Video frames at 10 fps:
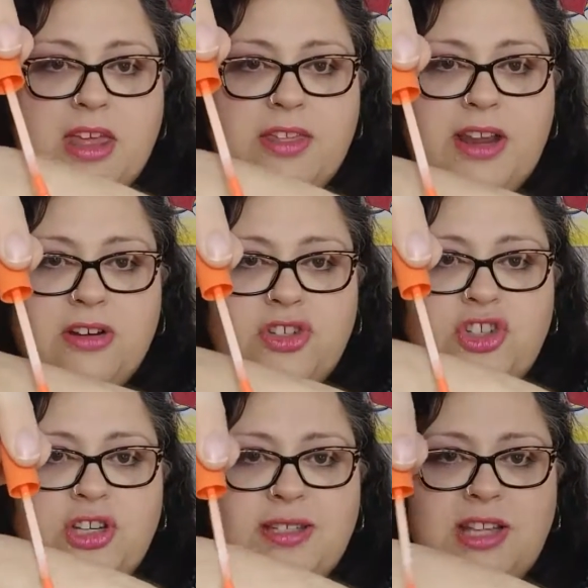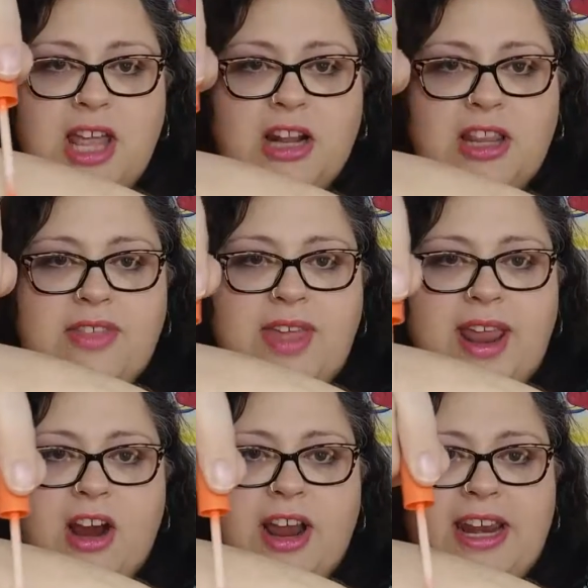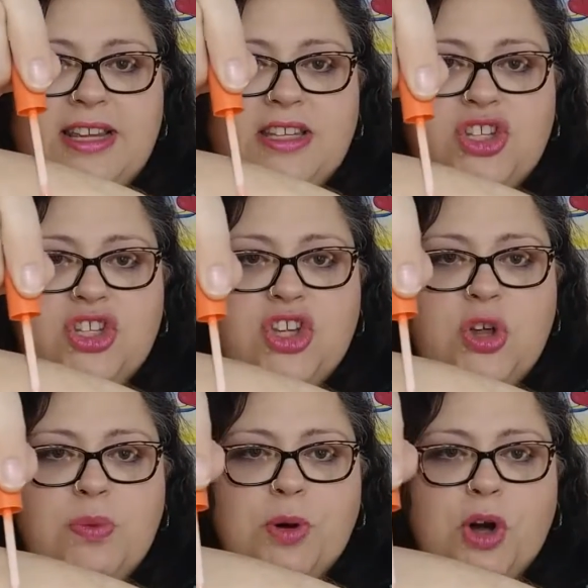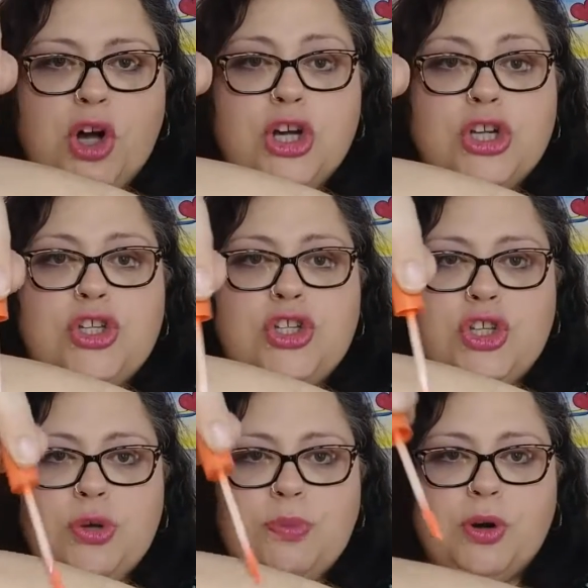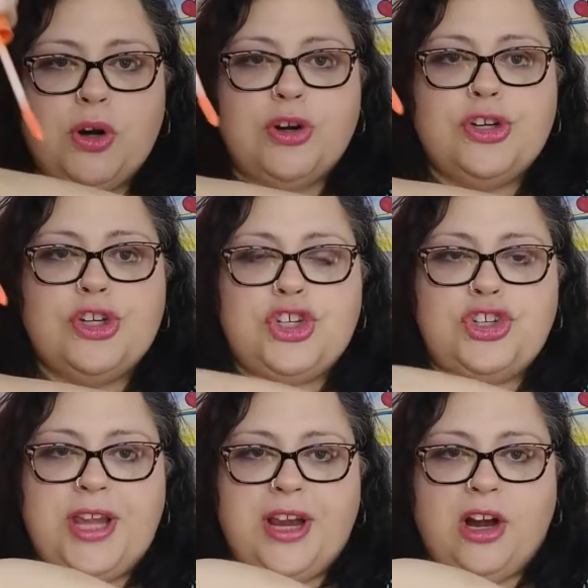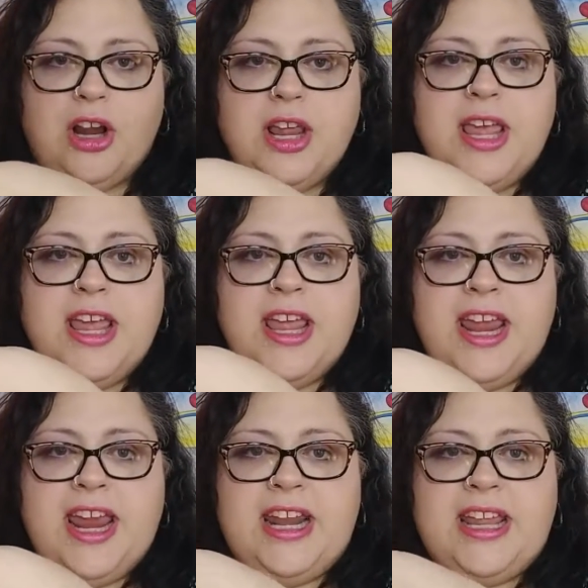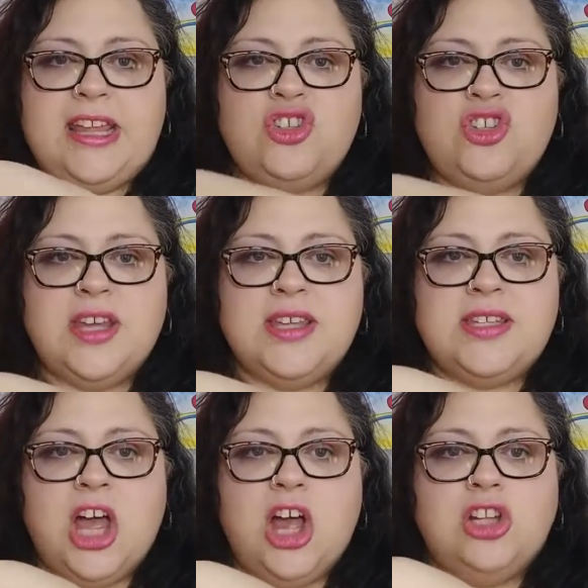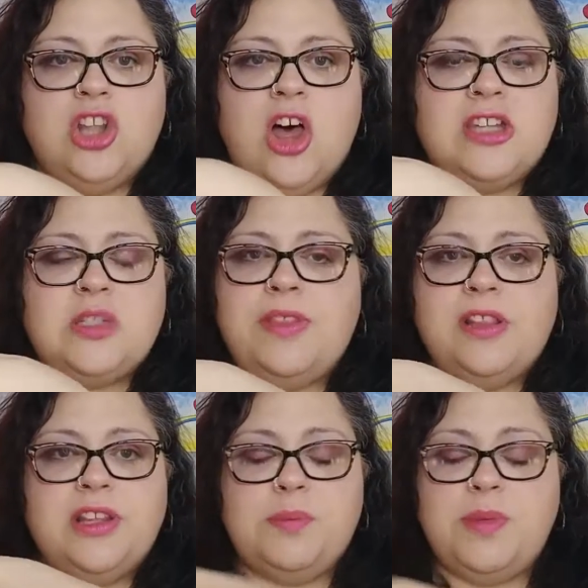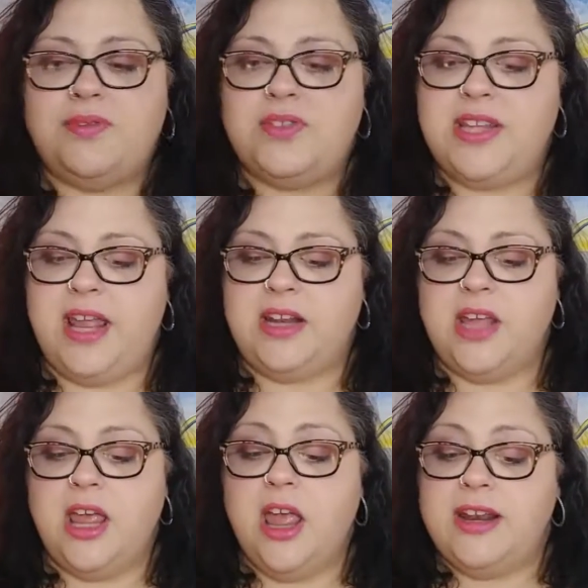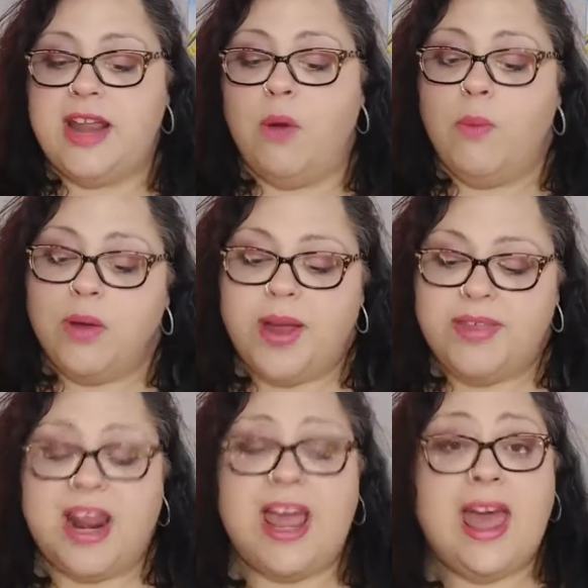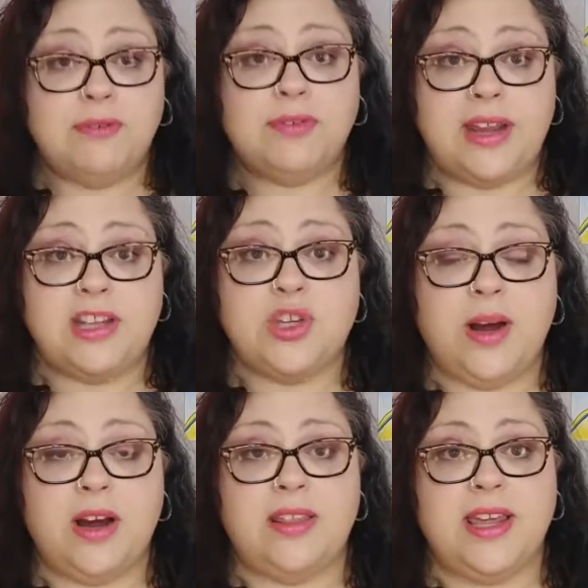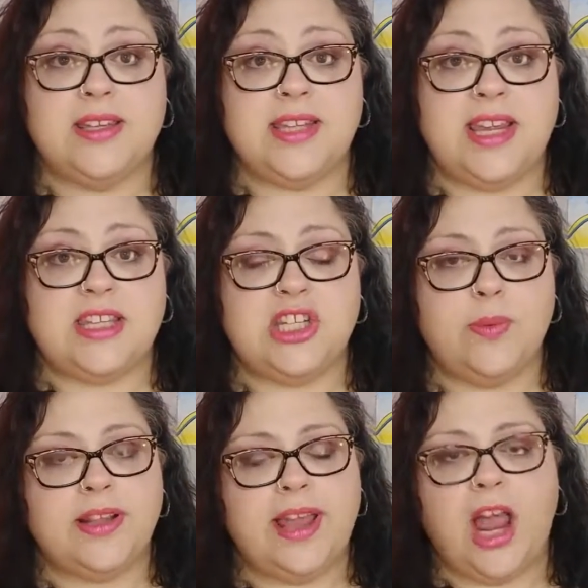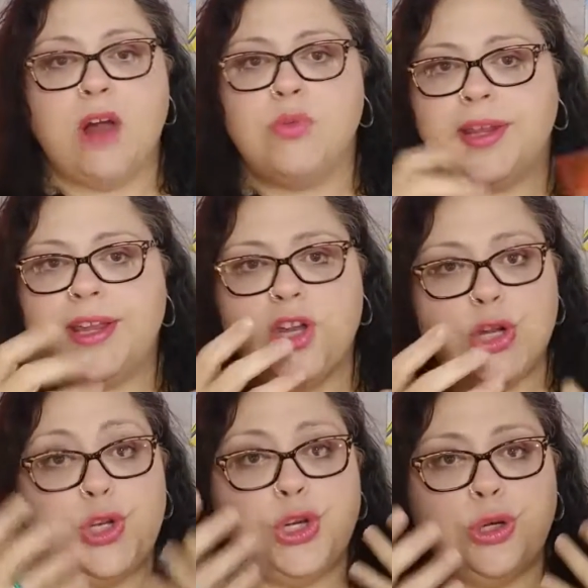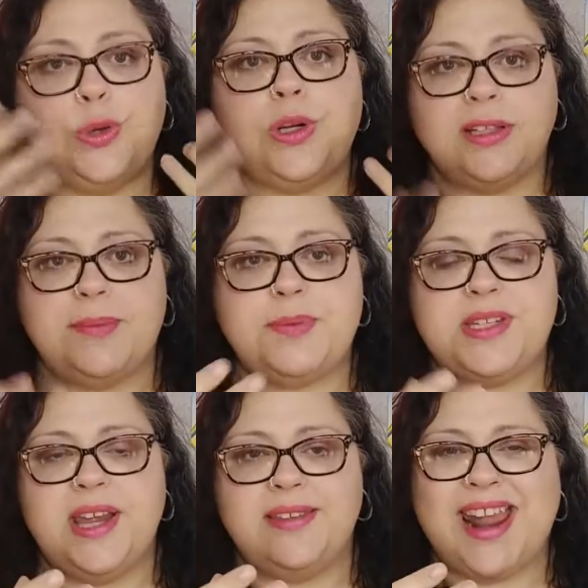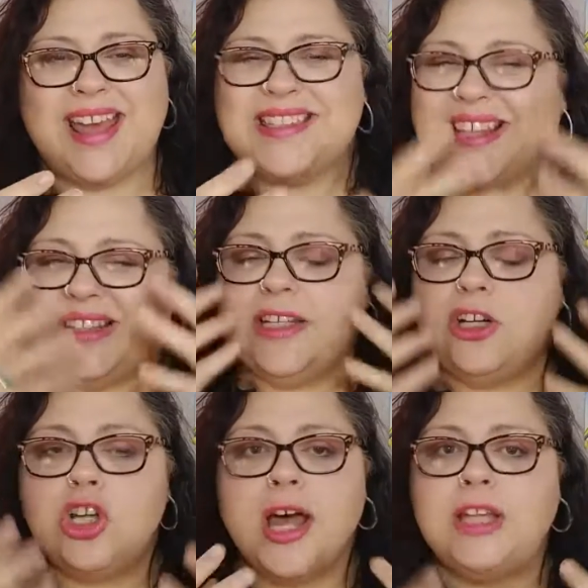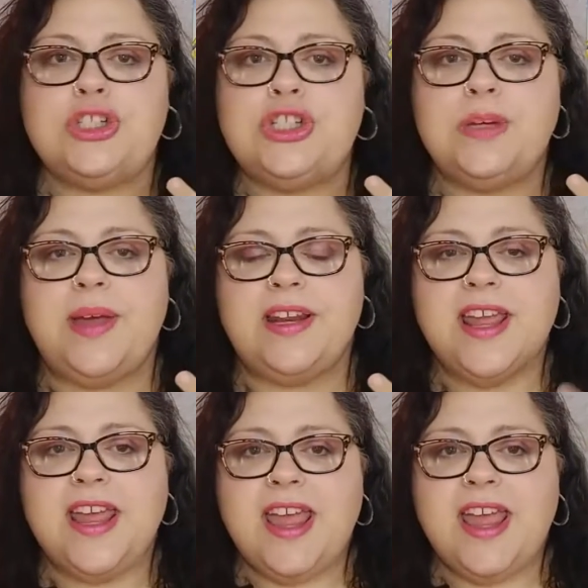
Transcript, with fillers: There's just not a lot there. It is super, super sheer. It is just a gloss with a little bit of tint. Now, one way that I have liked to wear this is to wear like a really good nude lipstick that has a little color to it